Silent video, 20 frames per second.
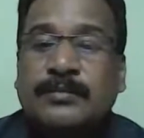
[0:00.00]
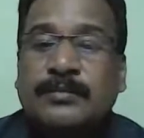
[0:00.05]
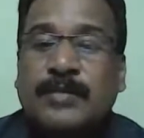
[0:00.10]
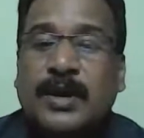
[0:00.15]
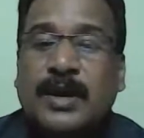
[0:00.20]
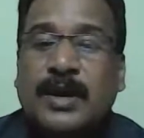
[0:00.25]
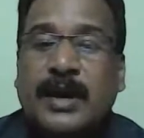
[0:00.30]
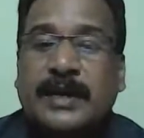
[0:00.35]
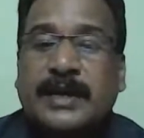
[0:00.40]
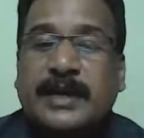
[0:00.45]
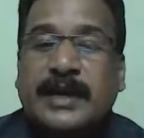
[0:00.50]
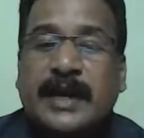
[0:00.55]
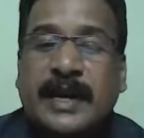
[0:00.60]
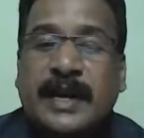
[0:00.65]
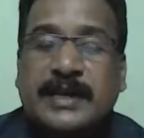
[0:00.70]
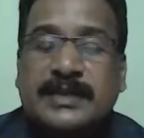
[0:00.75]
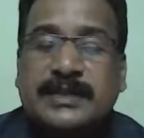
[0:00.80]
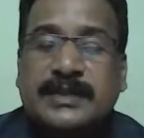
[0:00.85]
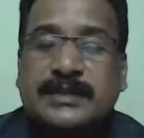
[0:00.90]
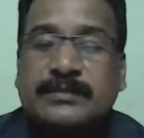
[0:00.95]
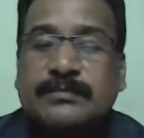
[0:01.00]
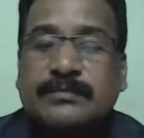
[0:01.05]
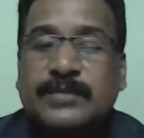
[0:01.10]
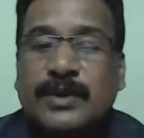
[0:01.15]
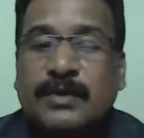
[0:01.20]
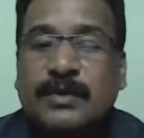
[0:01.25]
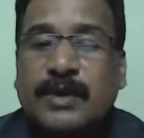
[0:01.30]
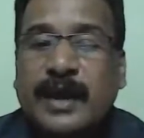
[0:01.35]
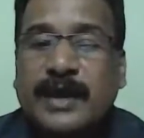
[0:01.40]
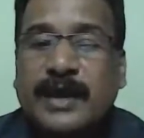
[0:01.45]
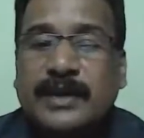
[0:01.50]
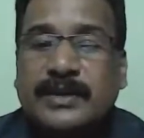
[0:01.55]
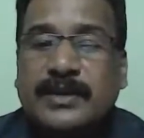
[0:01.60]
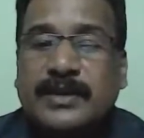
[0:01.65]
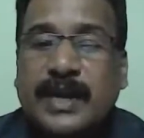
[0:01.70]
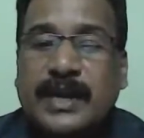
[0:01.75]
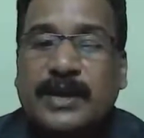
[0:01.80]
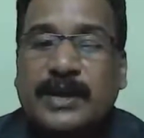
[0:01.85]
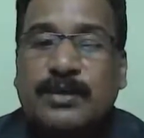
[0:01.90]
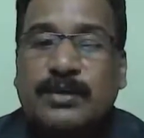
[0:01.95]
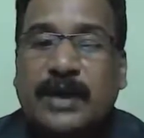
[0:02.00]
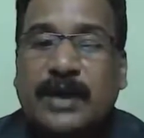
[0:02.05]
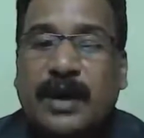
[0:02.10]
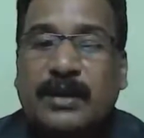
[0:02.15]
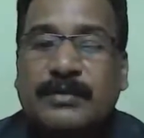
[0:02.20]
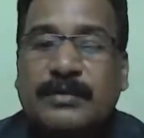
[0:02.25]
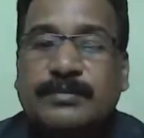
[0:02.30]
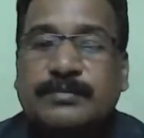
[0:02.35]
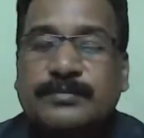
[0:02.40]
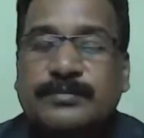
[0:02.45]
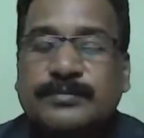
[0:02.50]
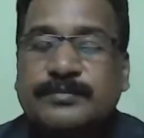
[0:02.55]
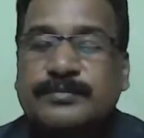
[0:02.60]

For attendance, you write thank you now.